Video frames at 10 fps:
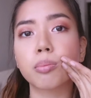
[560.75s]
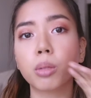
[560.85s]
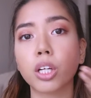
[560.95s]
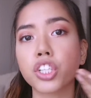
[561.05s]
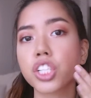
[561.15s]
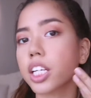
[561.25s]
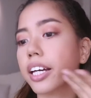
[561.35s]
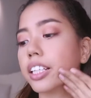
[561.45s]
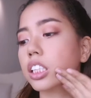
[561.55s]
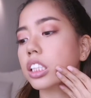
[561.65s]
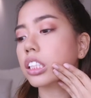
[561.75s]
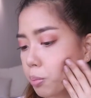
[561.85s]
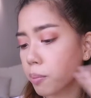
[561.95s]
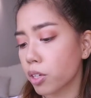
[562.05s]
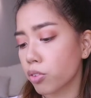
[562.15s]
blushy yet.
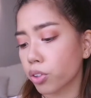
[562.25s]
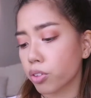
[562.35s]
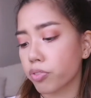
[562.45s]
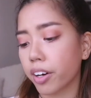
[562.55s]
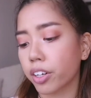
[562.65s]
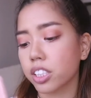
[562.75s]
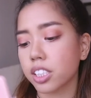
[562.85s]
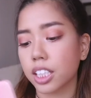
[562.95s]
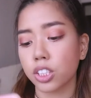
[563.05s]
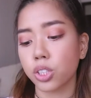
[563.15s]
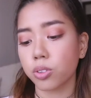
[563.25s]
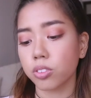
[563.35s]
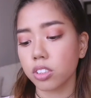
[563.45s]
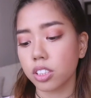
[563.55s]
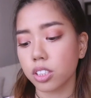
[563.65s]
Maybe for fairer skin
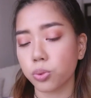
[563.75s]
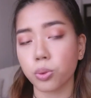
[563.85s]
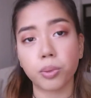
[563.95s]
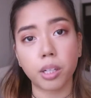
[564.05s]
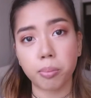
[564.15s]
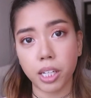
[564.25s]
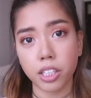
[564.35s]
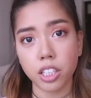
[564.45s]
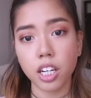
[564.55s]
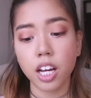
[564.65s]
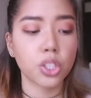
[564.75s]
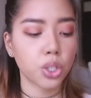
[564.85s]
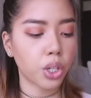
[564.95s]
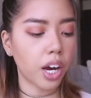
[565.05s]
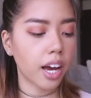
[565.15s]
tones, this would work better. Let's
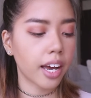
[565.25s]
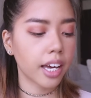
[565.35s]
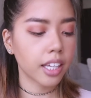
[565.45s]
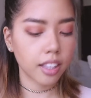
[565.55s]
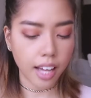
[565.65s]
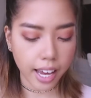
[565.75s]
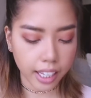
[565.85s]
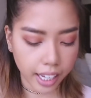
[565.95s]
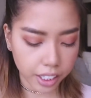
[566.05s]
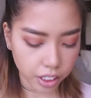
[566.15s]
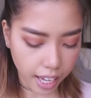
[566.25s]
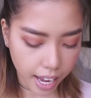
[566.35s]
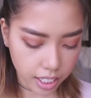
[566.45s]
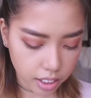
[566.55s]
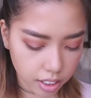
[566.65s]
try the highlighter
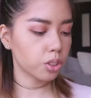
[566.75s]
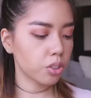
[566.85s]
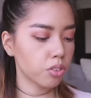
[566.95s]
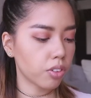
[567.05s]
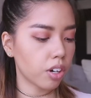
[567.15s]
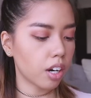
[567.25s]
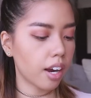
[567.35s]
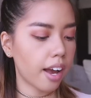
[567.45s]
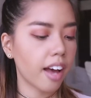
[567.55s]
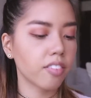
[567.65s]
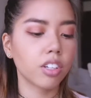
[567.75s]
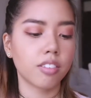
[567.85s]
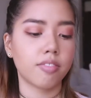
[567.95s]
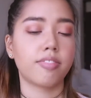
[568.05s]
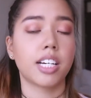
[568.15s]
last. So far, I have
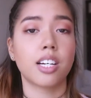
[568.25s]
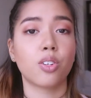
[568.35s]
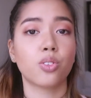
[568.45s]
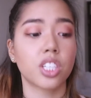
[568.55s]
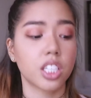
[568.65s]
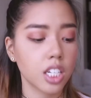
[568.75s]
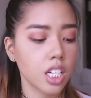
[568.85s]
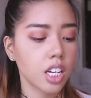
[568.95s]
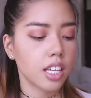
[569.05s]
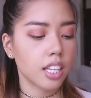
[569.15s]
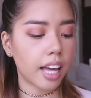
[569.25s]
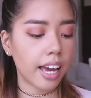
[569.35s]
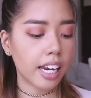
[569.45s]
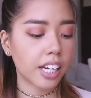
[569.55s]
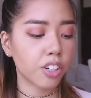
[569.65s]
not found the
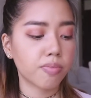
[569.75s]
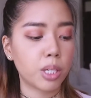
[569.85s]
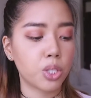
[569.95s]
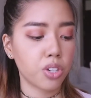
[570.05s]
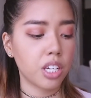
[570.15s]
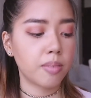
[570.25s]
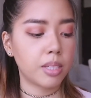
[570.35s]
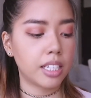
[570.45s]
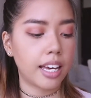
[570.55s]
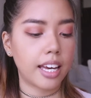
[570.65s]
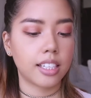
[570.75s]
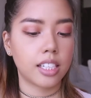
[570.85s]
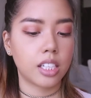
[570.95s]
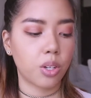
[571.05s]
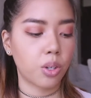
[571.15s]
highlighter of my dreams yet,
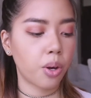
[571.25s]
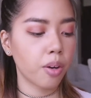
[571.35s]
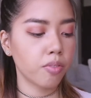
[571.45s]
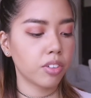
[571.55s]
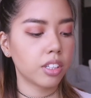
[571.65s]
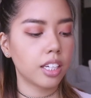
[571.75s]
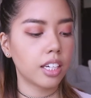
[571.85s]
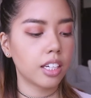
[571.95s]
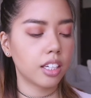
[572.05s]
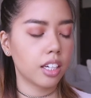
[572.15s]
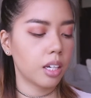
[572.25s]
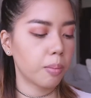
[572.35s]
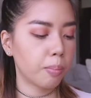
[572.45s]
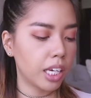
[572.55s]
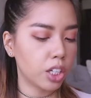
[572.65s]
so hopefully
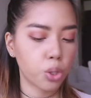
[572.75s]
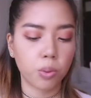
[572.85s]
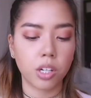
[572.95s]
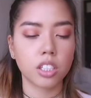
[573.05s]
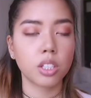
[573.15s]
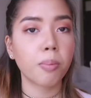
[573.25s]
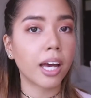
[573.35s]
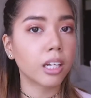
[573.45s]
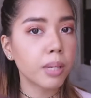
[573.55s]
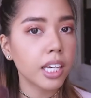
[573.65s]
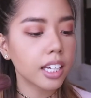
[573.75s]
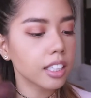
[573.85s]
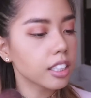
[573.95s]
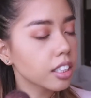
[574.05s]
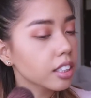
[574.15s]
peach one, you might be
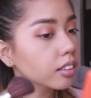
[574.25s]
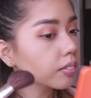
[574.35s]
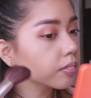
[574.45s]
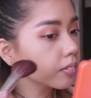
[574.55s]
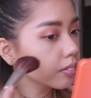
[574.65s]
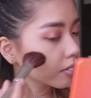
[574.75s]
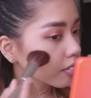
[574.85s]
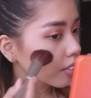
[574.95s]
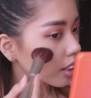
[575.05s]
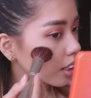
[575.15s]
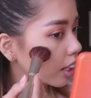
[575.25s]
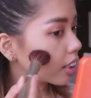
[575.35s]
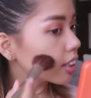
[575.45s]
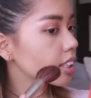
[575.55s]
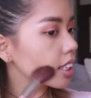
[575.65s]
it. Okay,
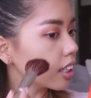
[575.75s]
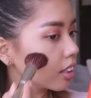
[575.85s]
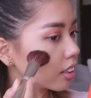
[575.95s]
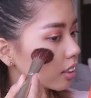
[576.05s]
let's see.